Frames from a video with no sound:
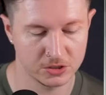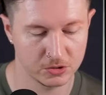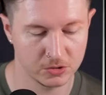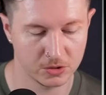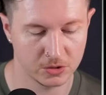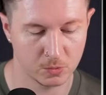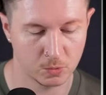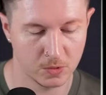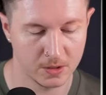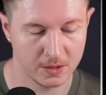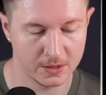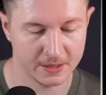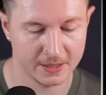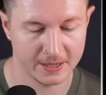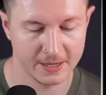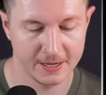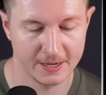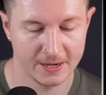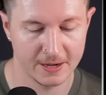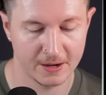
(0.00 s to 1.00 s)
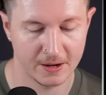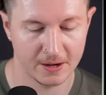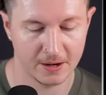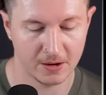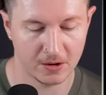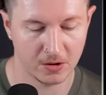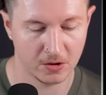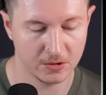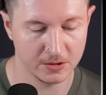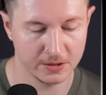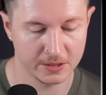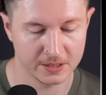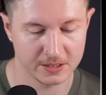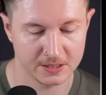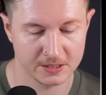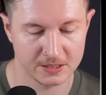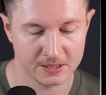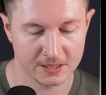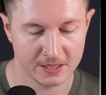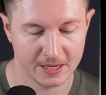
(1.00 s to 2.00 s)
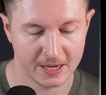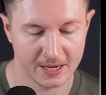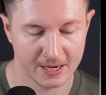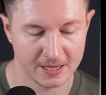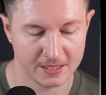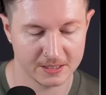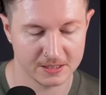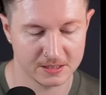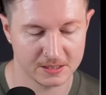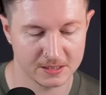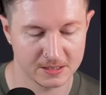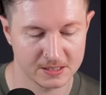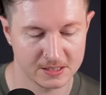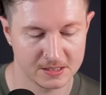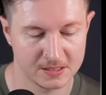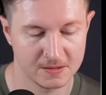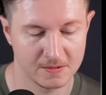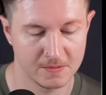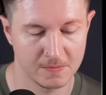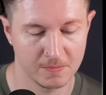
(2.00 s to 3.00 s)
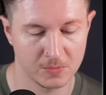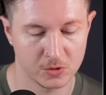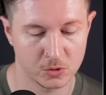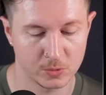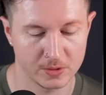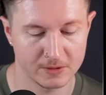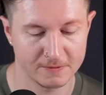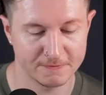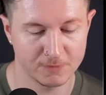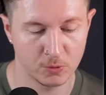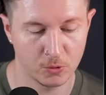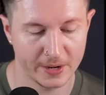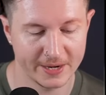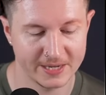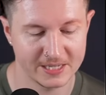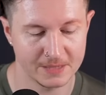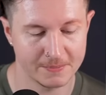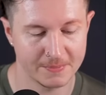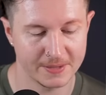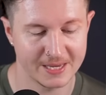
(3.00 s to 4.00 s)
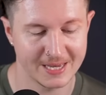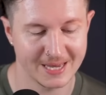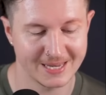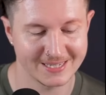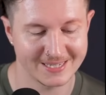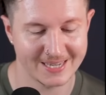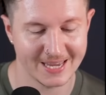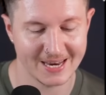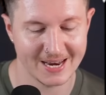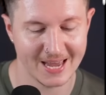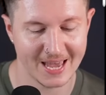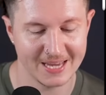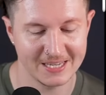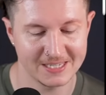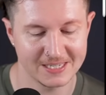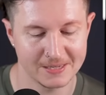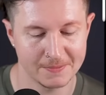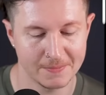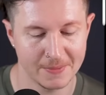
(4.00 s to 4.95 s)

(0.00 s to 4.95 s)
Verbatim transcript: You can work on this at between four eighty p and ten eighty